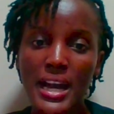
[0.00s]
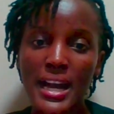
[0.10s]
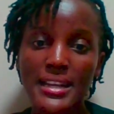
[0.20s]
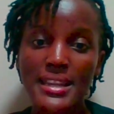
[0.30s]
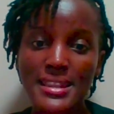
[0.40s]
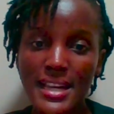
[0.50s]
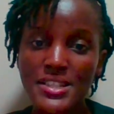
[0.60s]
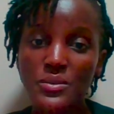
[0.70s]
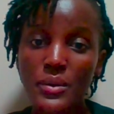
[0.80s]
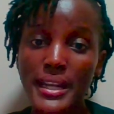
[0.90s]
and
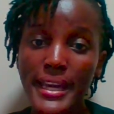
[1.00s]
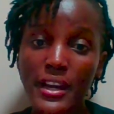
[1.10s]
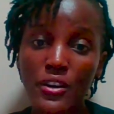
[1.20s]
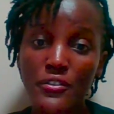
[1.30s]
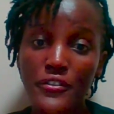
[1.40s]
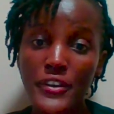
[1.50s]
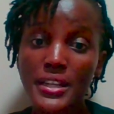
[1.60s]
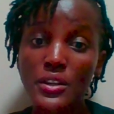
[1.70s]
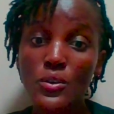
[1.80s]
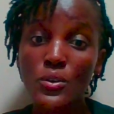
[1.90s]
31
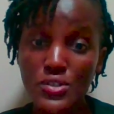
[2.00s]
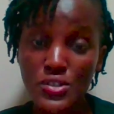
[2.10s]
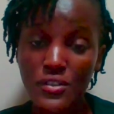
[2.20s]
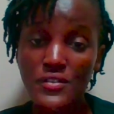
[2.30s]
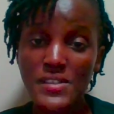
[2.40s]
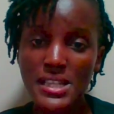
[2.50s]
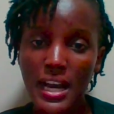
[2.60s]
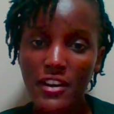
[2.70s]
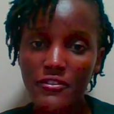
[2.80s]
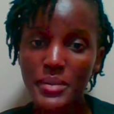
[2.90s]
eco-friendly cook stoves
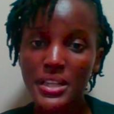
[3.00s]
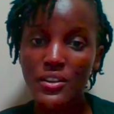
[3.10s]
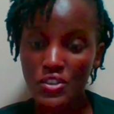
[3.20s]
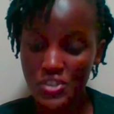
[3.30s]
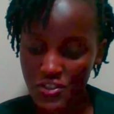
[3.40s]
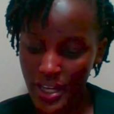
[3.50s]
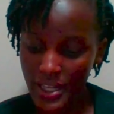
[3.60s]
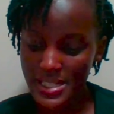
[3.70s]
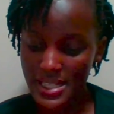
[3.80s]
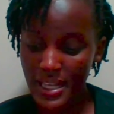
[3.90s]
have been
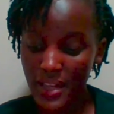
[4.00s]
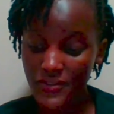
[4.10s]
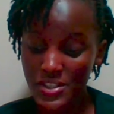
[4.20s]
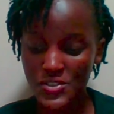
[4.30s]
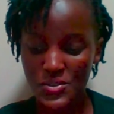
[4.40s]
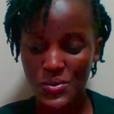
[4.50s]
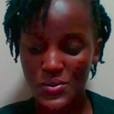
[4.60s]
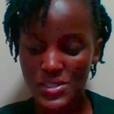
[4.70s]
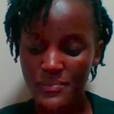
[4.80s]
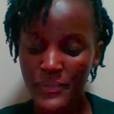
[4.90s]
constructed at these
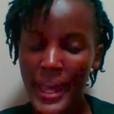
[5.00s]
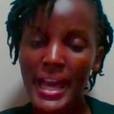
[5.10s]
schools.